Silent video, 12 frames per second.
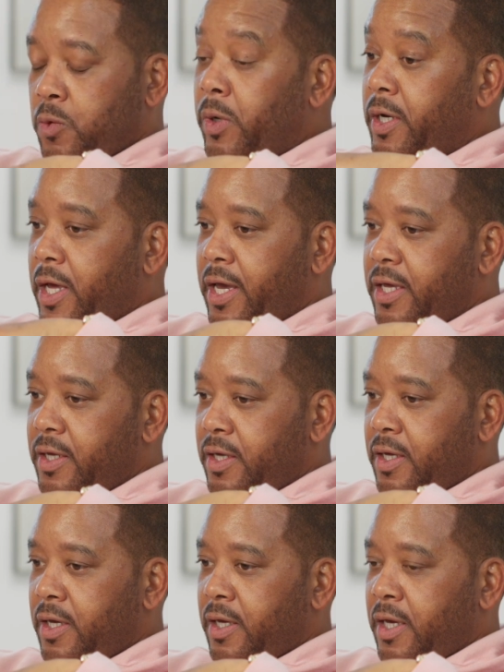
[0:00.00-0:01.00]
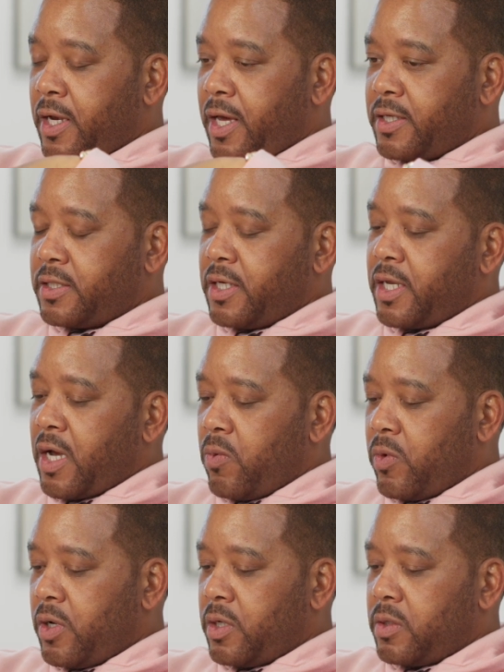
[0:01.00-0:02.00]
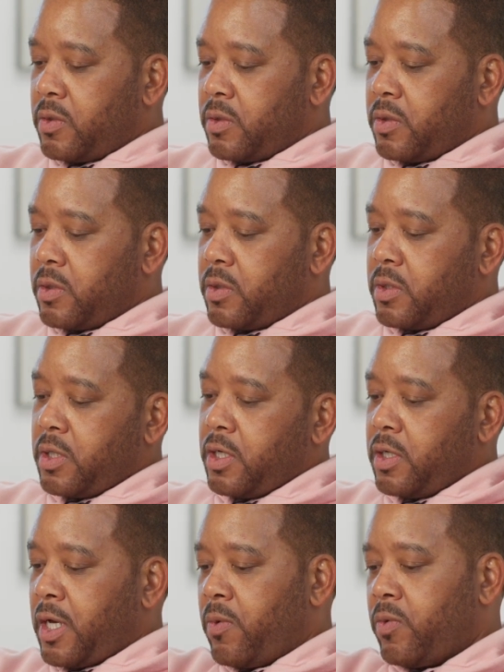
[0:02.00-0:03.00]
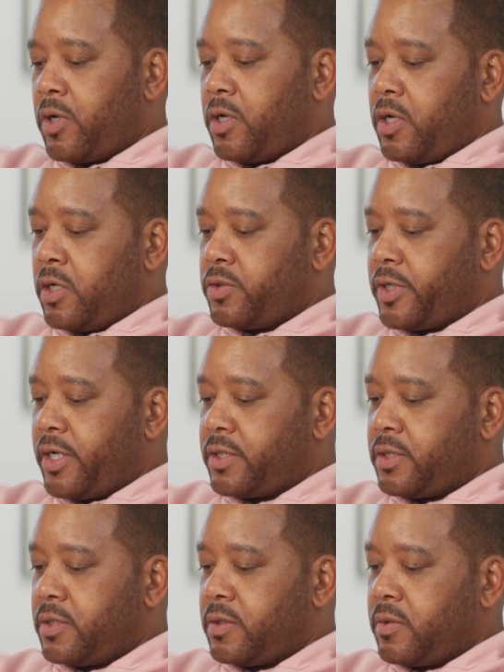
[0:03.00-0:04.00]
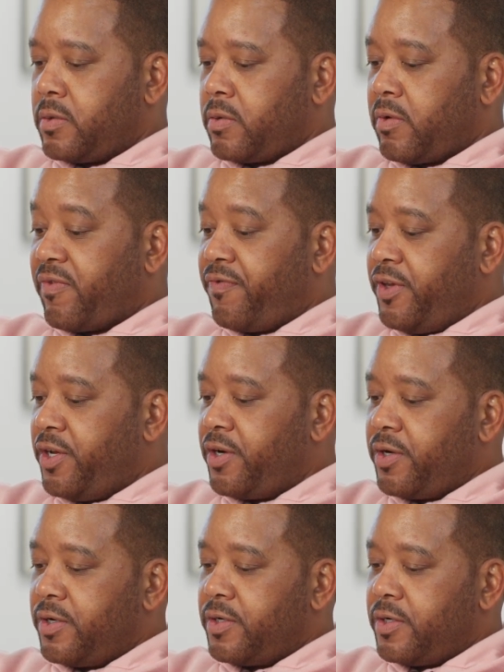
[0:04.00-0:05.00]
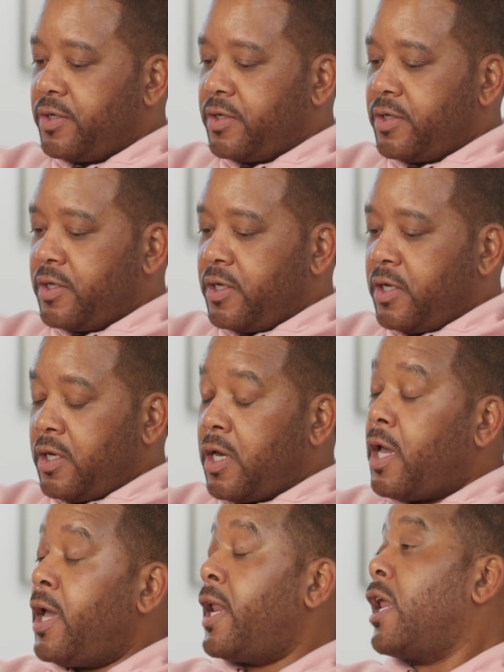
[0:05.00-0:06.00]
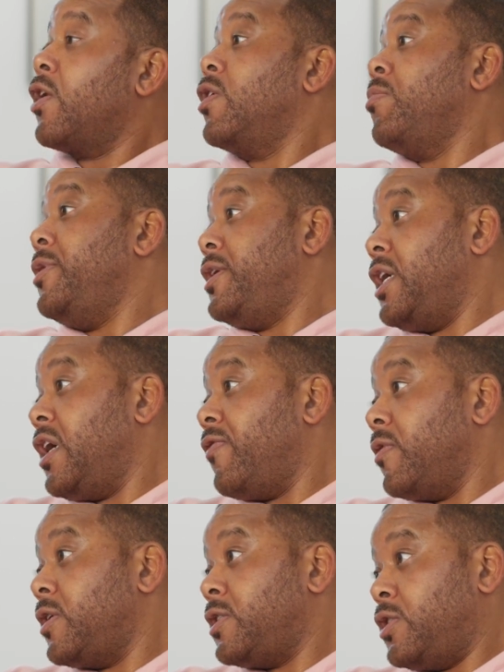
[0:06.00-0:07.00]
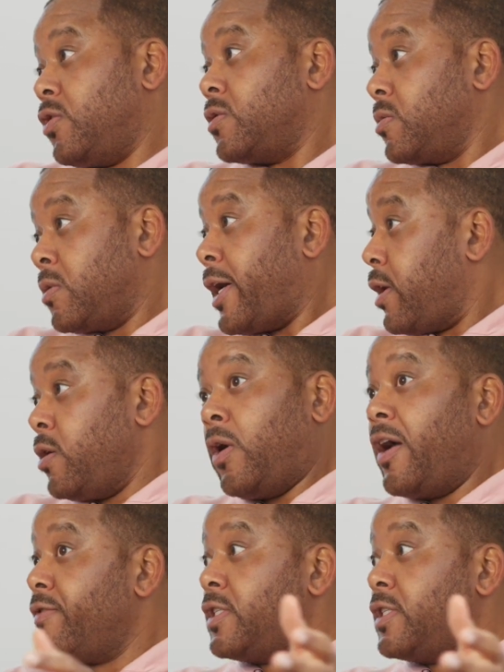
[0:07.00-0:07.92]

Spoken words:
night, and I said, I want to address fear, and I learned to be careful, because shows like you'll have a